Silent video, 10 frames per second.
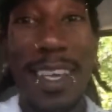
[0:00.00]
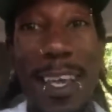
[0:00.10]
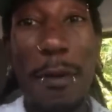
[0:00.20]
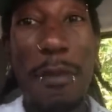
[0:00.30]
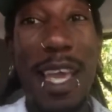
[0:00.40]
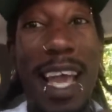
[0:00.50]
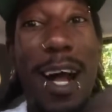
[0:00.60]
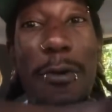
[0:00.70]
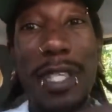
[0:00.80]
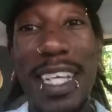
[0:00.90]
me and Al
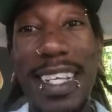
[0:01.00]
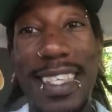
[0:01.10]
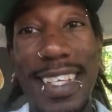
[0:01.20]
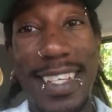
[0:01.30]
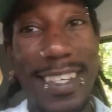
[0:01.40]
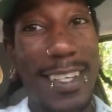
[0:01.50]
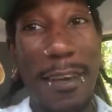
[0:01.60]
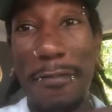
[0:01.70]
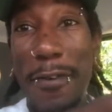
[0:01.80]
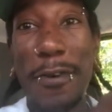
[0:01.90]
was eating such good
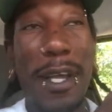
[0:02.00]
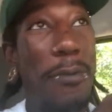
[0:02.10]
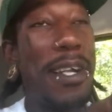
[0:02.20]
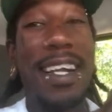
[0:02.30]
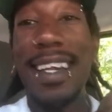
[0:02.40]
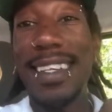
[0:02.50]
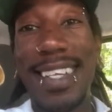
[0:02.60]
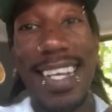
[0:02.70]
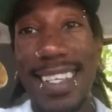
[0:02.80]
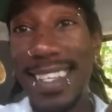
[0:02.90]
food, and we couldn't
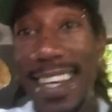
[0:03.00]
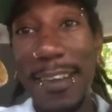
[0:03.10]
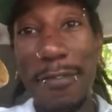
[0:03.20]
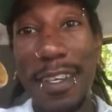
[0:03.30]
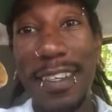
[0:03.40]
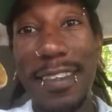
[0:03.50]
taste none of it.